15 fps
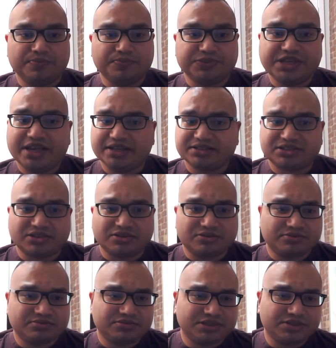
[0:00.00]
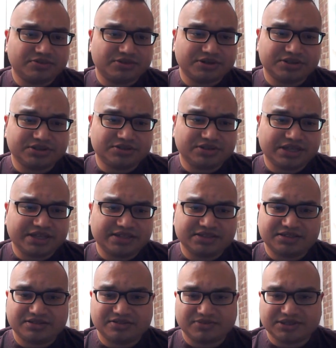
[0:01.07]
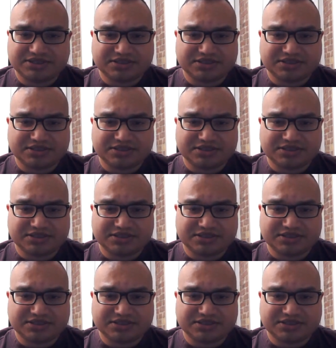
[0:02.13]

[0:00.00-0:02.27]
Yeah, so in order to do that, the rest